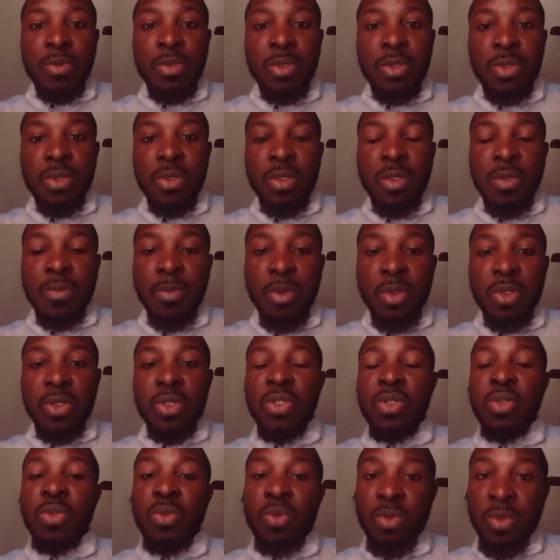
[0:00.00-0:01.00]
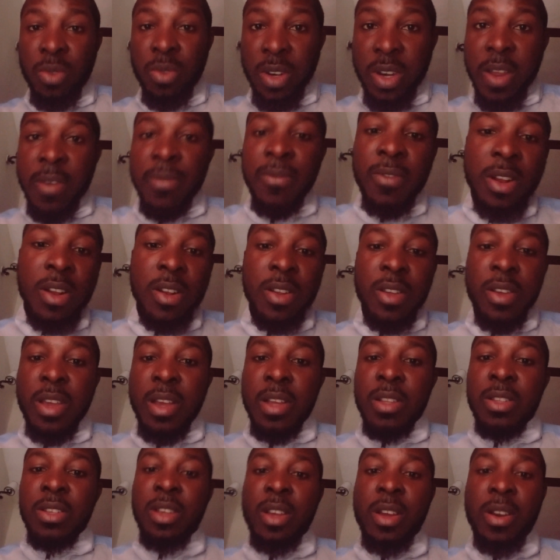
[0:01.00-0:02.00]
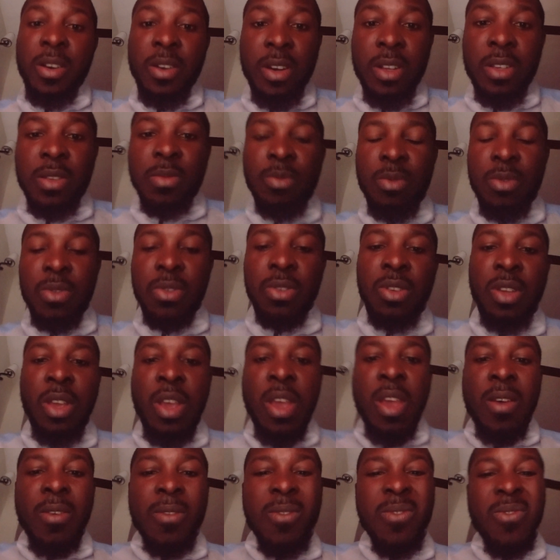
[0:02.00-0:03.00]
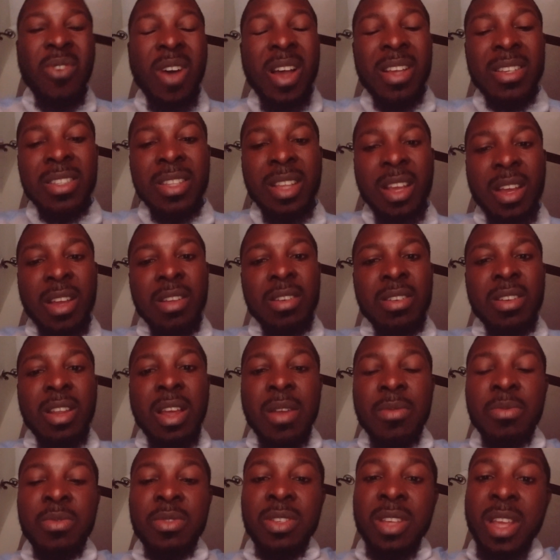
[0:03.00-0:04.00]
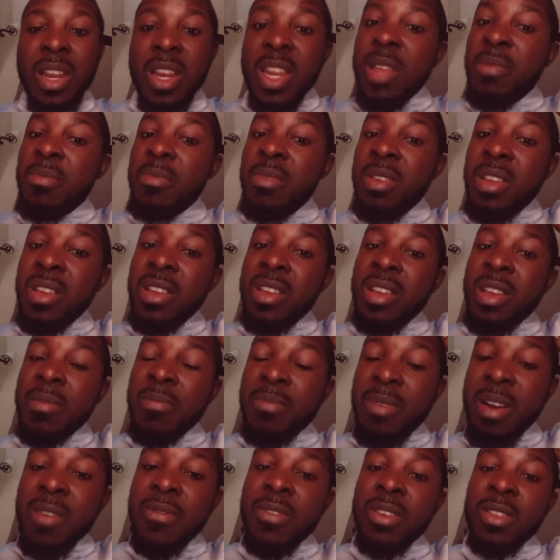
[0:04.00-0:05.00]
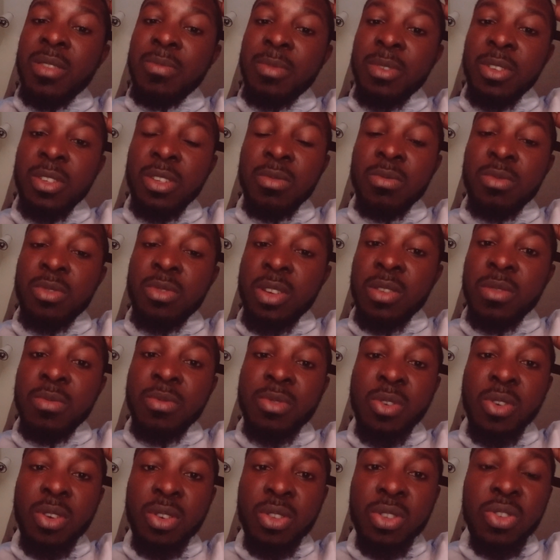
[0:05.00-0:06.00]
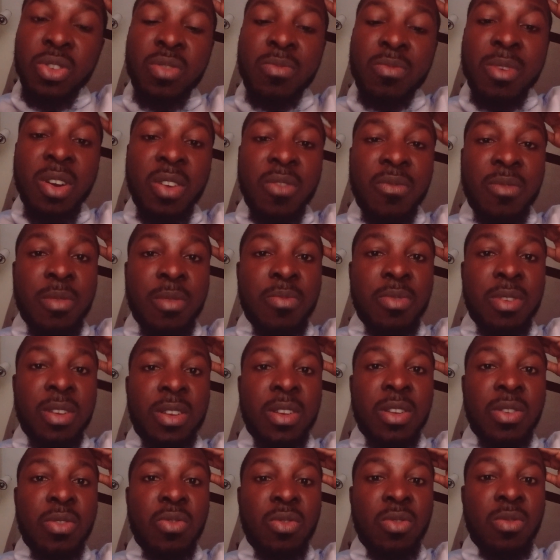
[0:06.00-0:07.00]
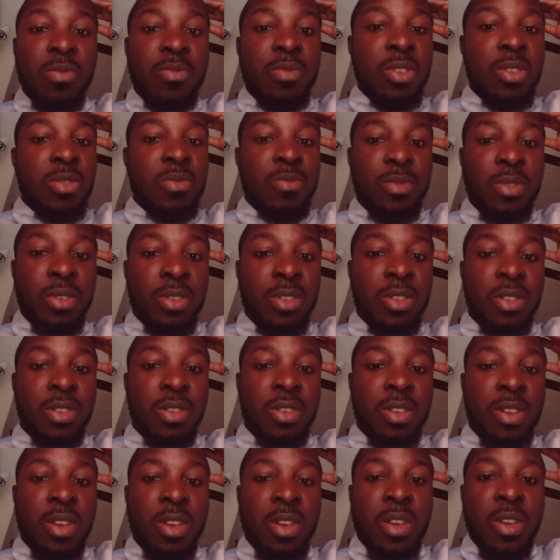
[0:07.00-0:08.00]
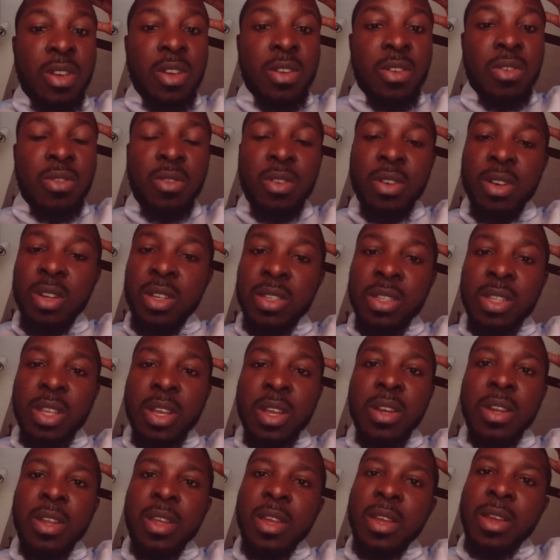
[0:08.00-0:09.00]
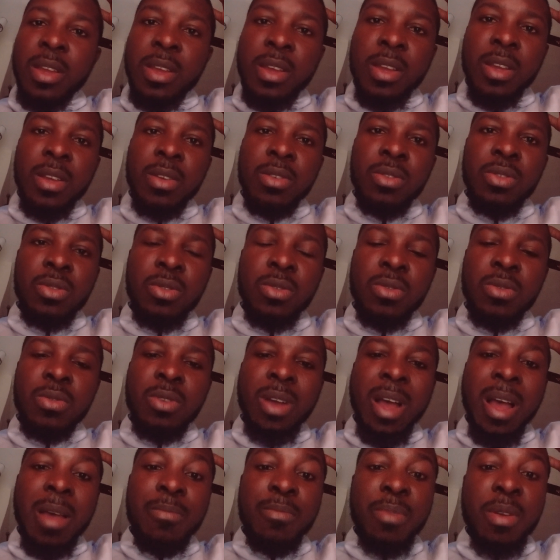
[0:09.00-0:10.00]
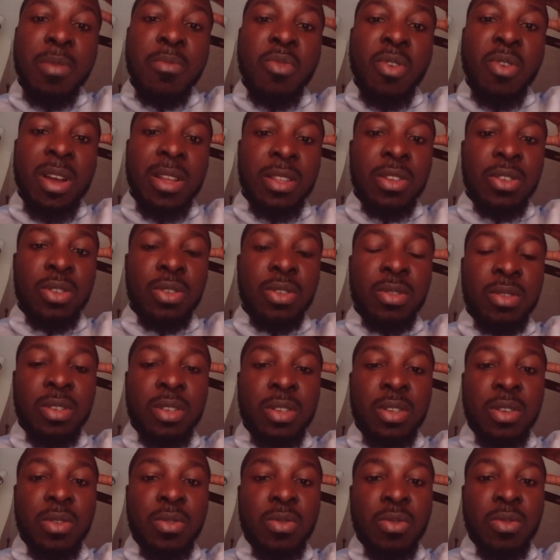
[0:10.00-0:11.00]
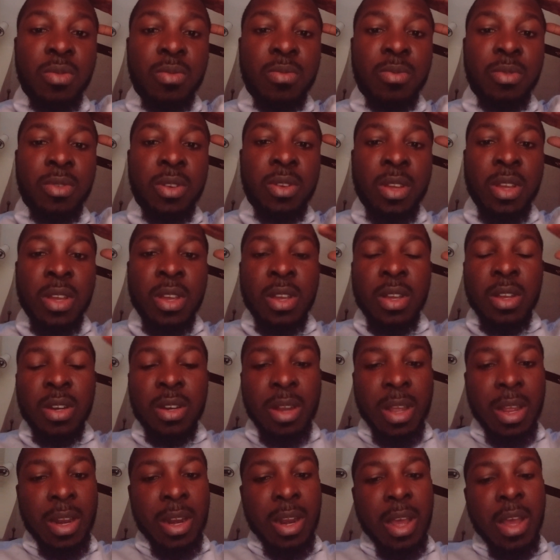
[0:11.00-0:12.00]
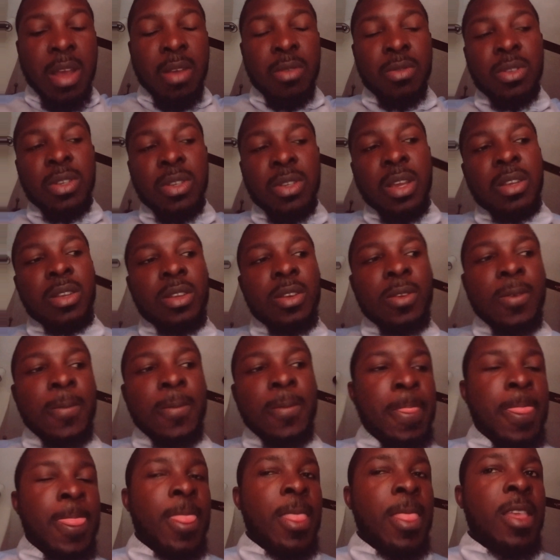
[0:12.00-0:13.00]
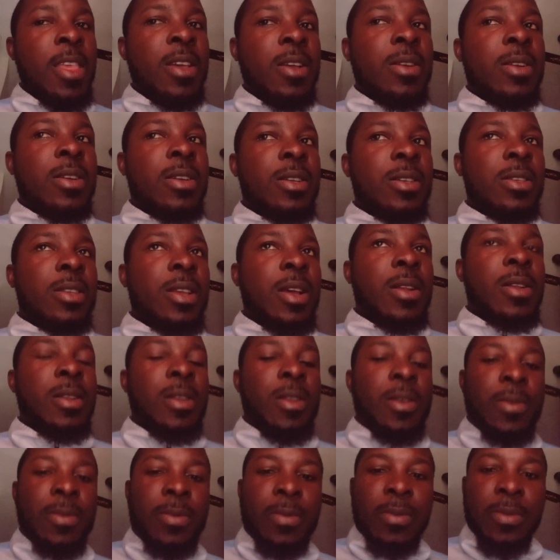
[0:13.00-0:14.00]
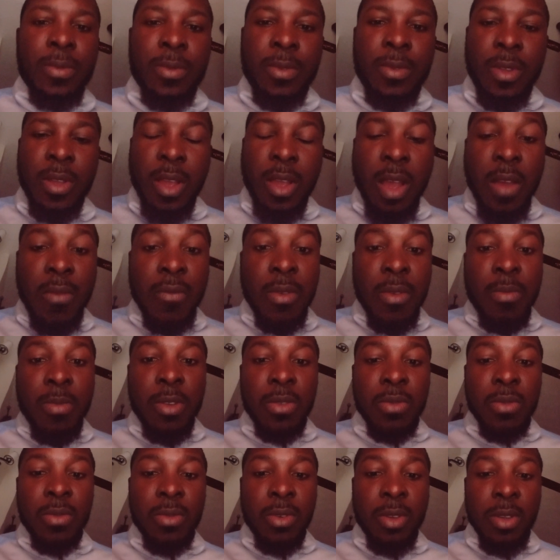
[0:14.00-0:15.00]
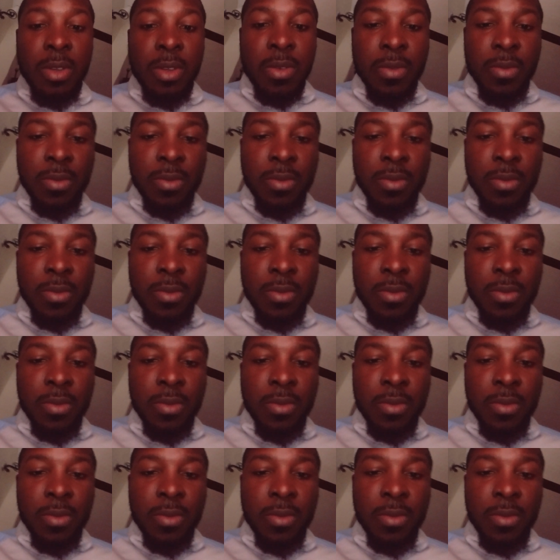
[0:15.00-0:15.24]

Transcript: to you, but you will definitely get a response faster than sending me a private message. Yes, because the number of people in the group is much. Do you understand? So I pay more attention in the group than outside. Exactly. Have a peaceful day.